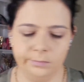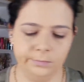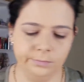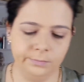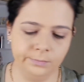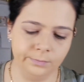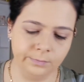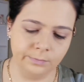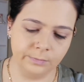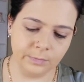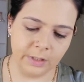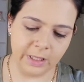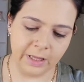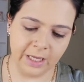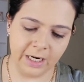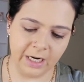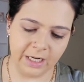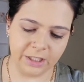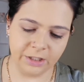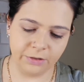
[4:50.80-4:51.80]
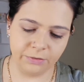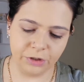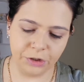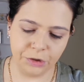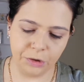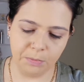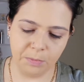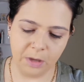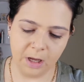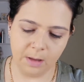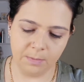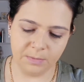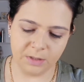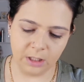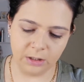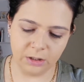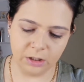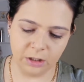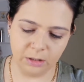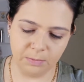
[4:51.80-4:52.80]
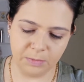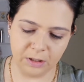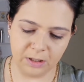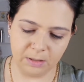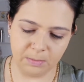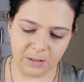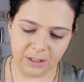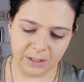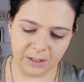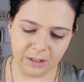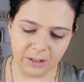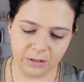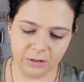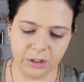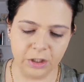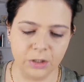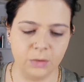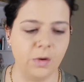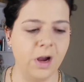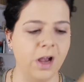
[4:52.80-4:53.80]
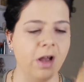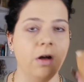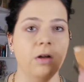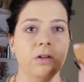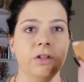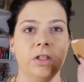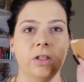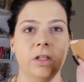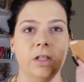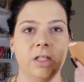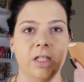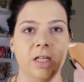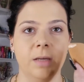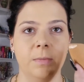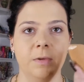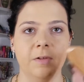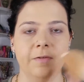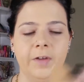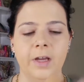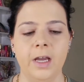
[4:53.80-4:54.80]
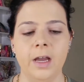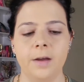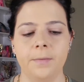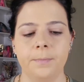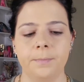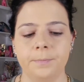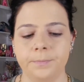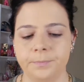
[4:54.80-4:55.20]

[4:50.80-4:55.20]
And then I do 2 pumps onto the beauty blender, just right onto the tip of it.